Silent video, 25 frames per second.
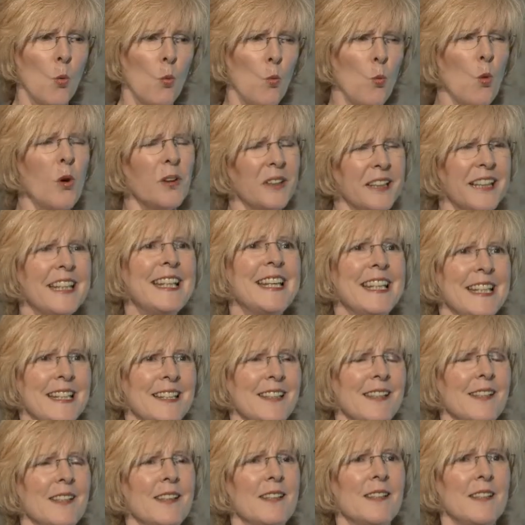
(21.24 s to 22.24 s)
What
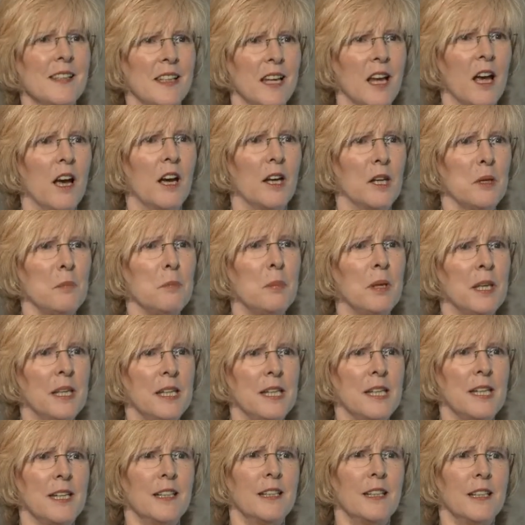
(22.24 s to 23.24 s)
is IP
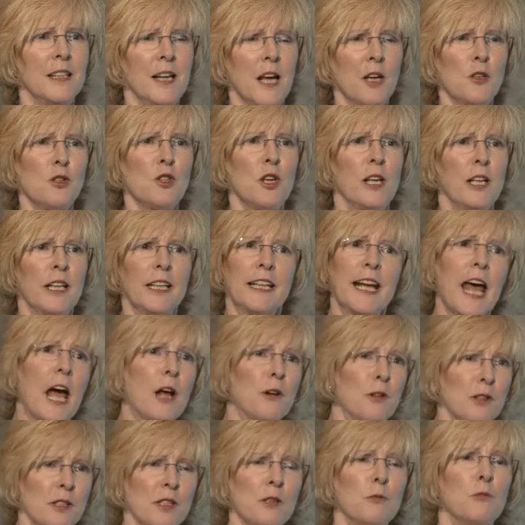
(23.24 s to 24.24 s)
in a nutshell, and how
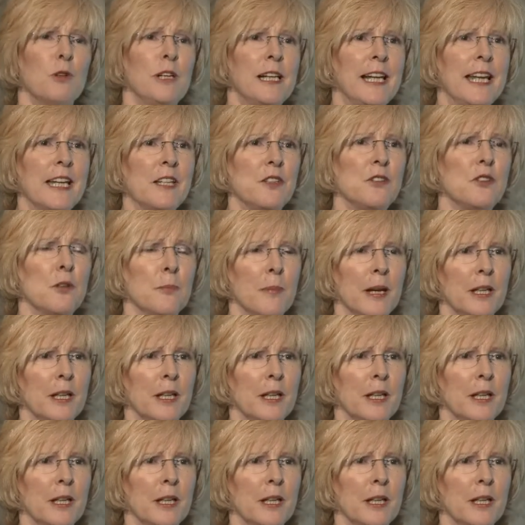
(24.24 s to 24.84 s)
does it relate to